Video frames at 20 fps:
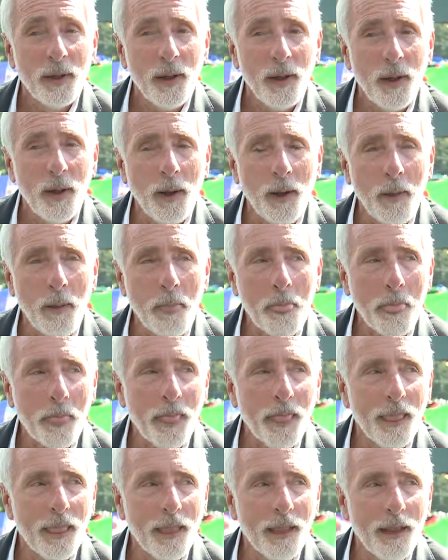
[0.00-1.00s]
Um,
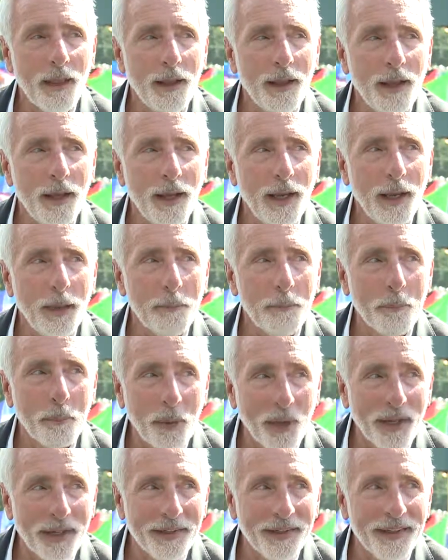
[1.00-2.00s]

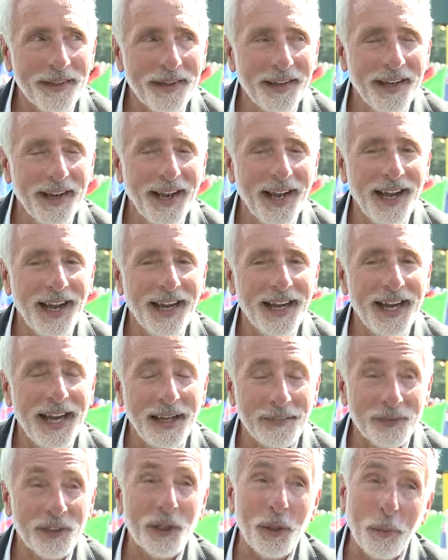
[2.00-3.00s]
but I
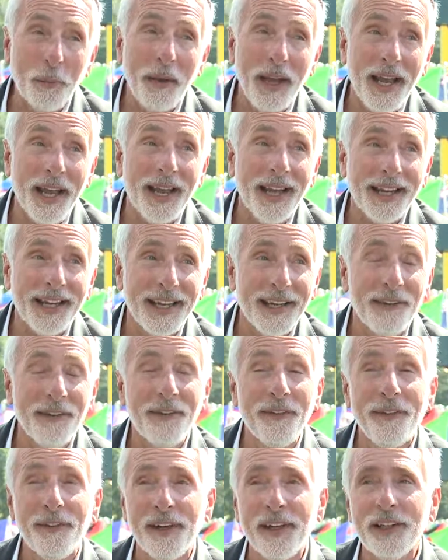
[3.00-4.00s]
have to go back
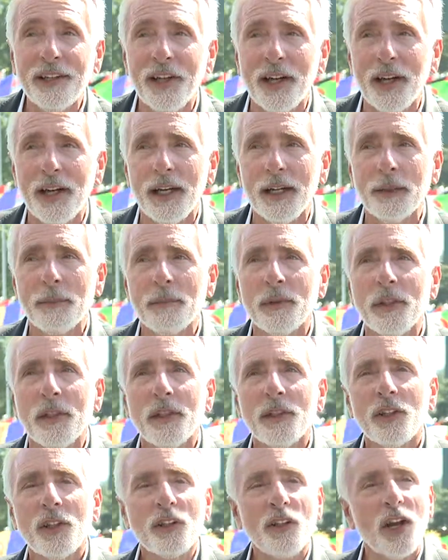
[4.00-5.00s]
every time
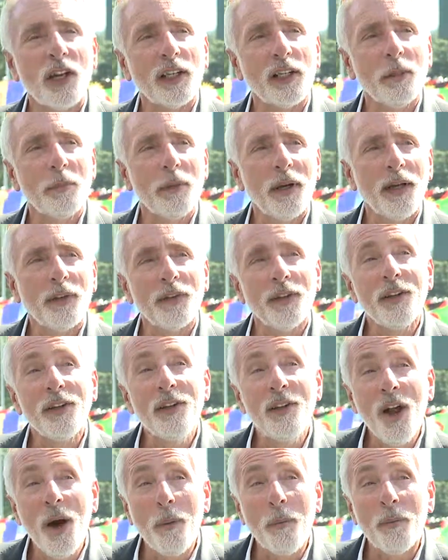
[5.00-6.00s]
to talking about the
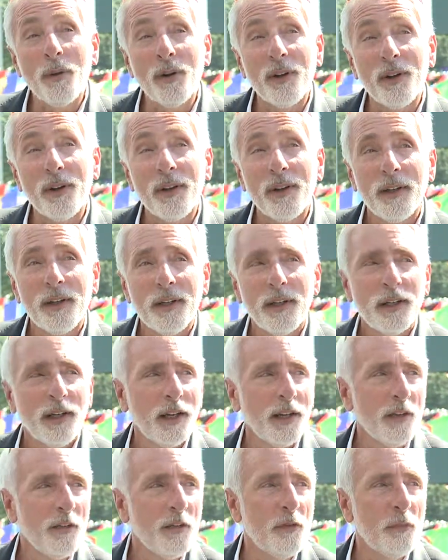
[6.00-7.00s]
number
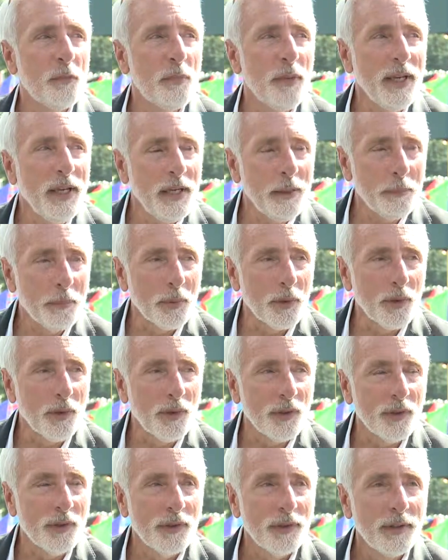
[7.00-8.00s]
of
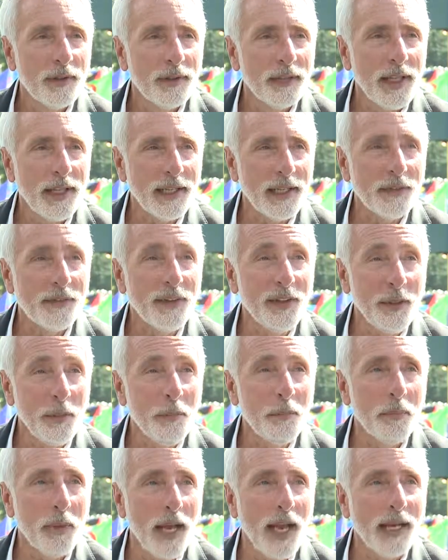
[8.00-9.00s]
people that have
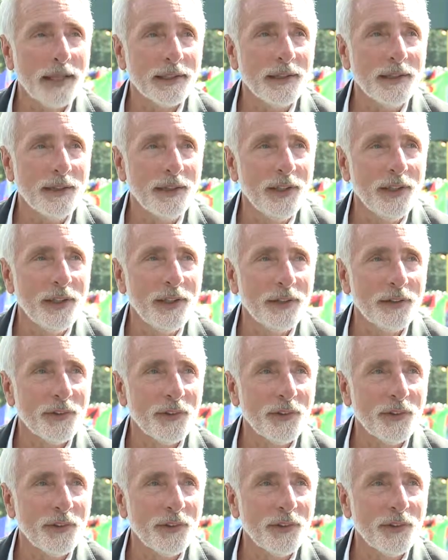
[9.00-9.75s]
impacted this.